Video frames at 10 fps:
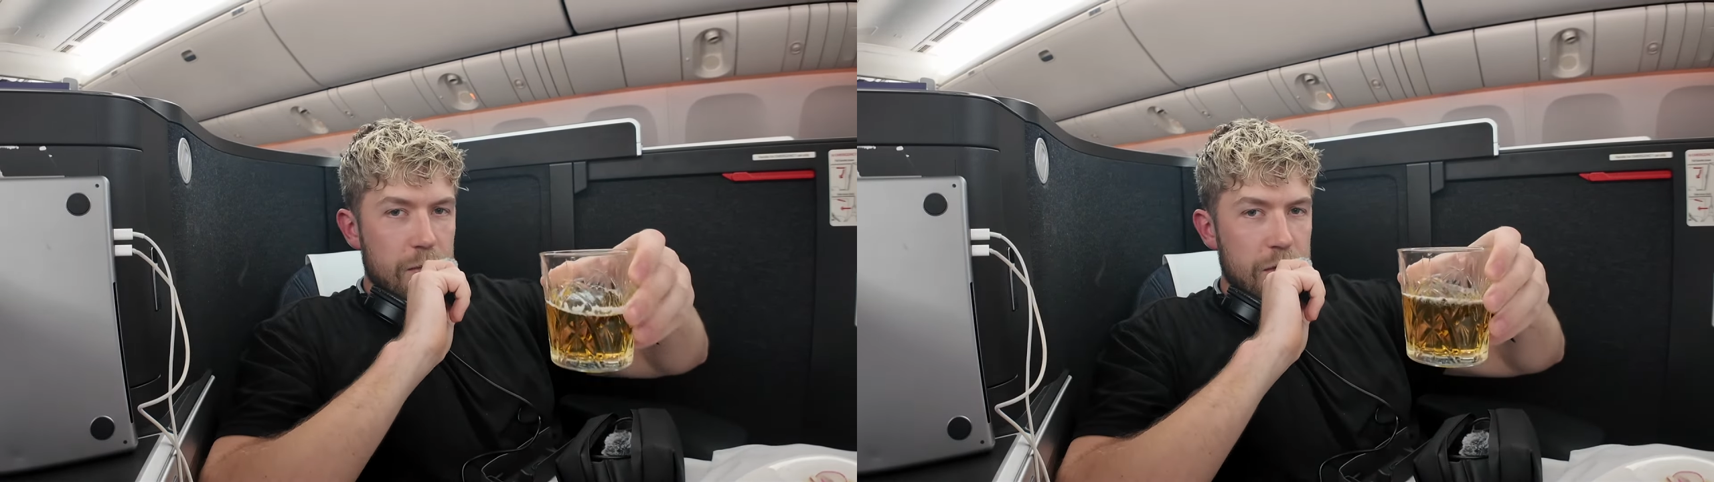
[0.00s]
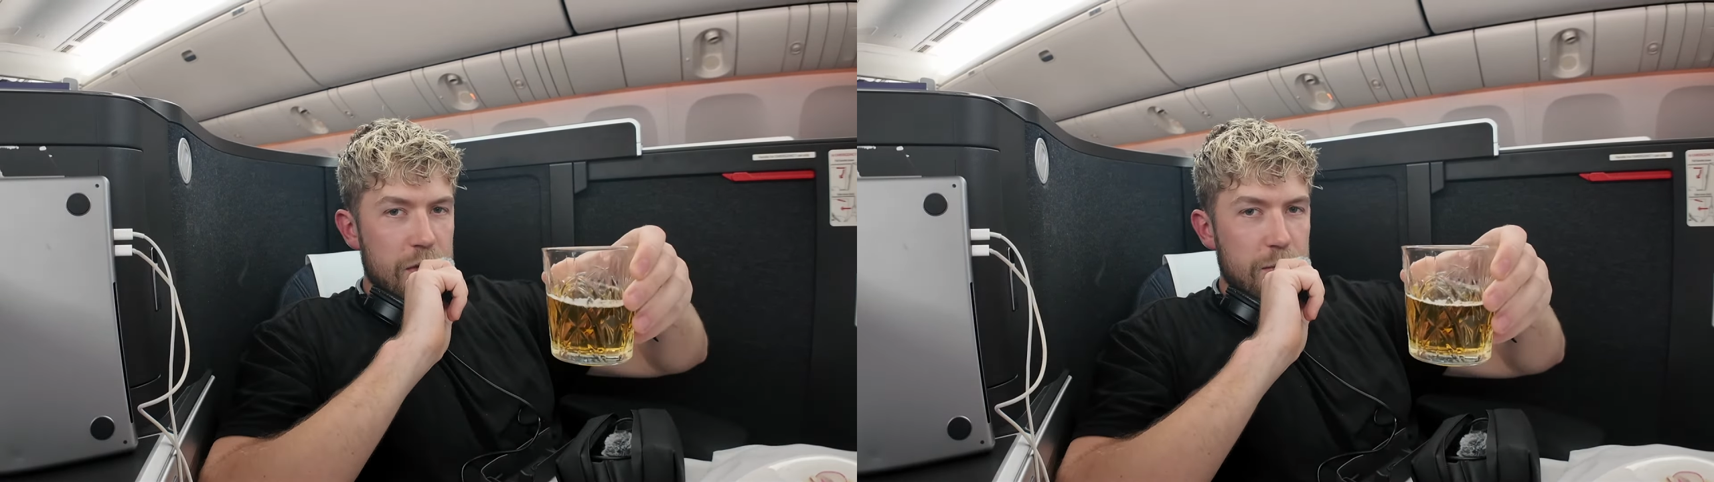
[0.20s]

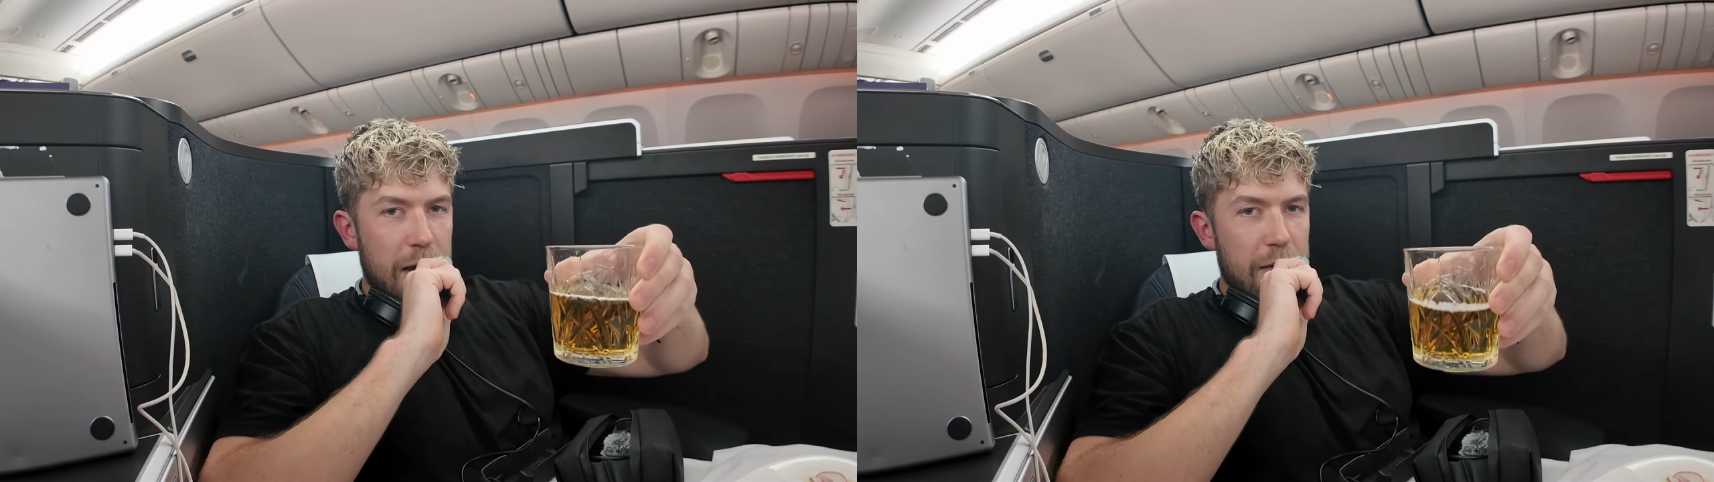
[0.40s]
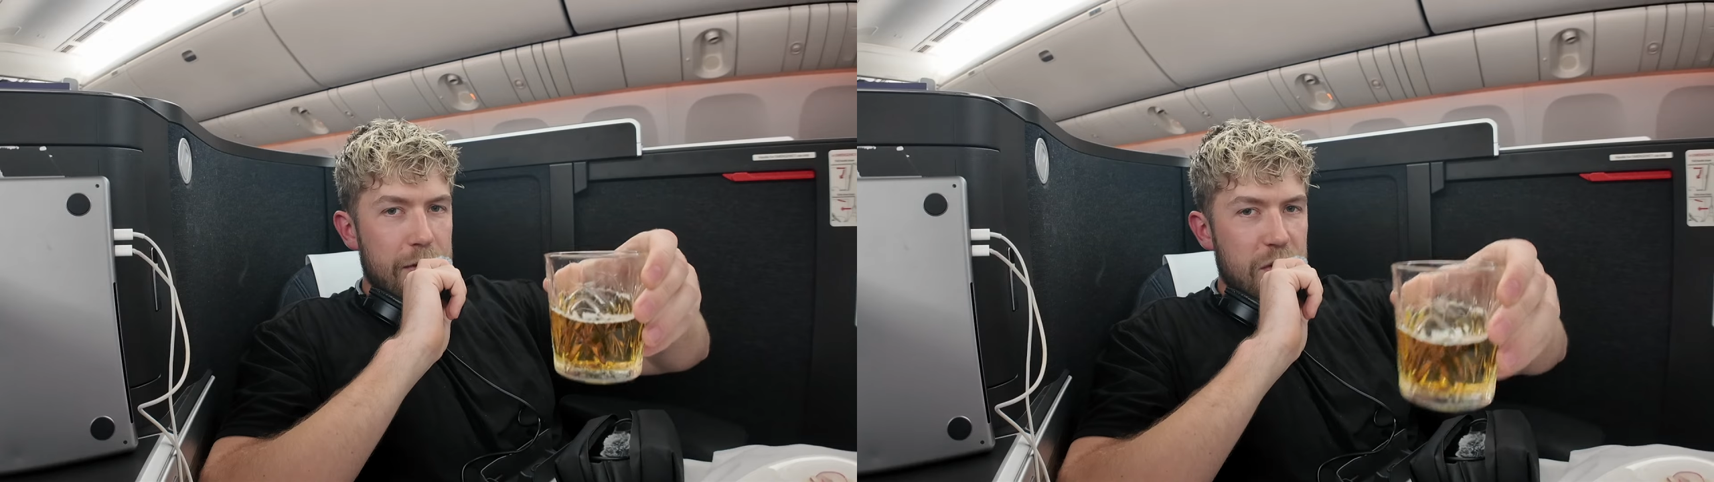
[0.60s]
which is
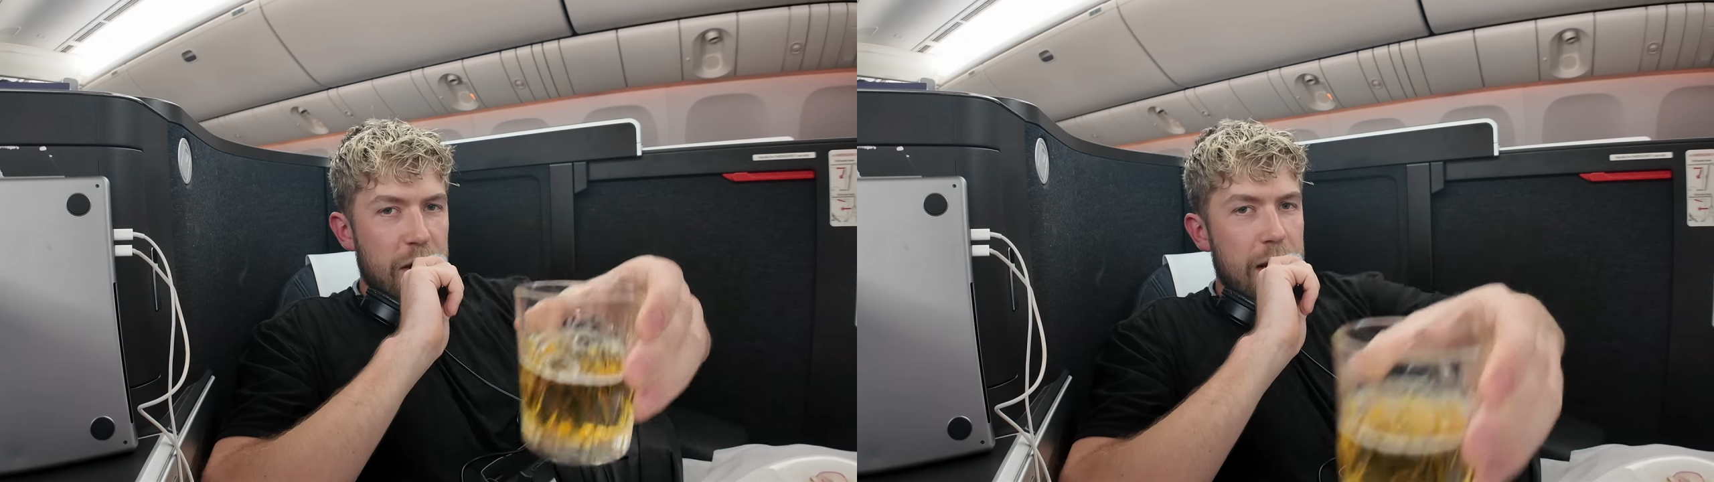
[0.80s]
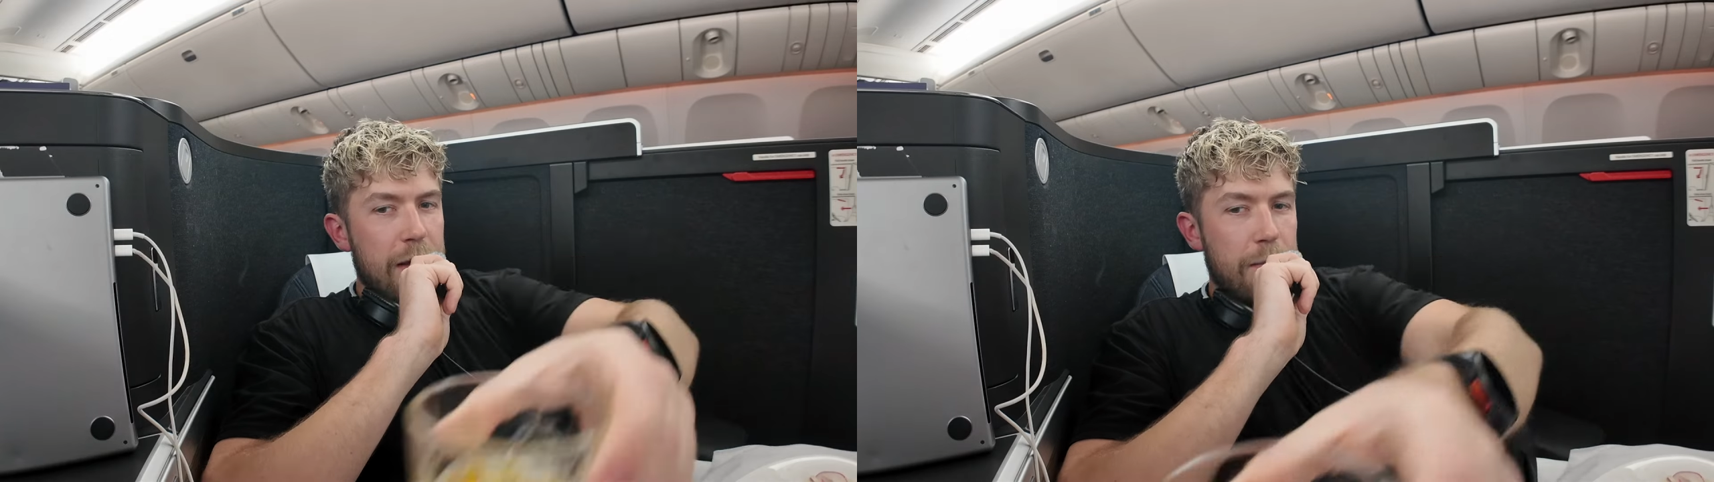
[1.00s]
better for
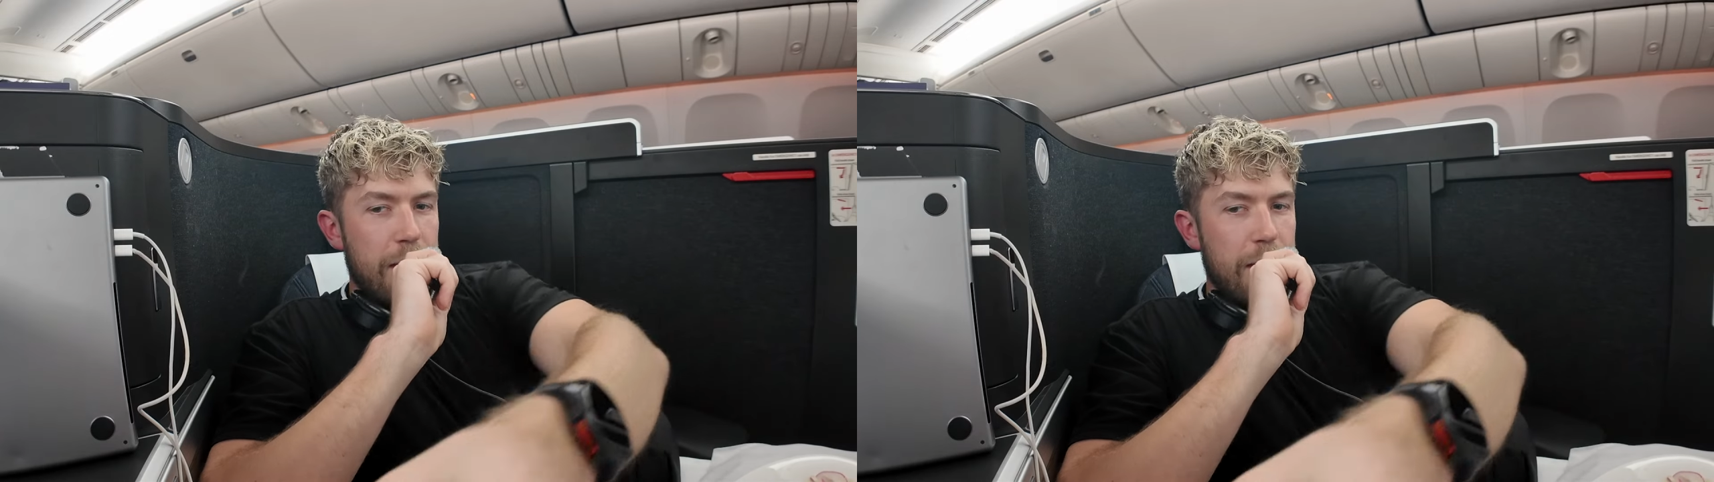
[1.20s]
training,